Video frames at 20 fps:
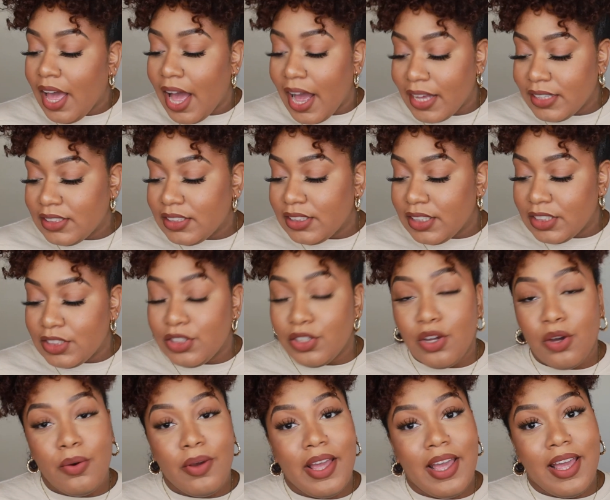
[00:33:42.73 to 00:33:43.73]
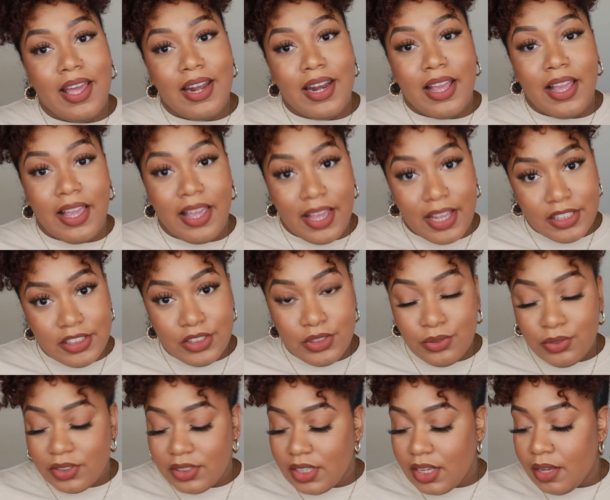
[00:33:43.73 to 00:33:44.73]
I suggest you go ahead and get
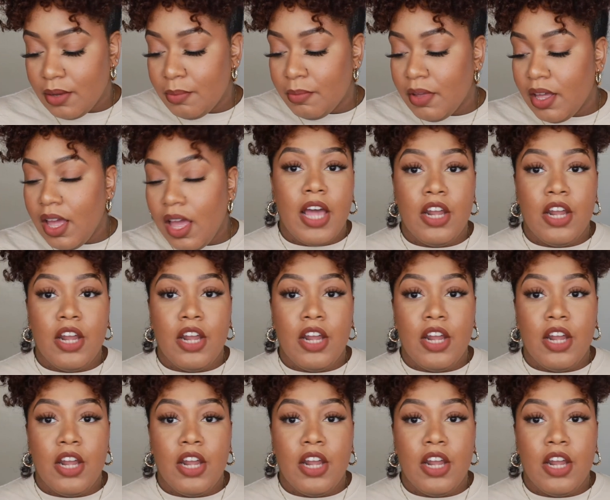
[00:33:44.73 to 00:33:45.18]
you some.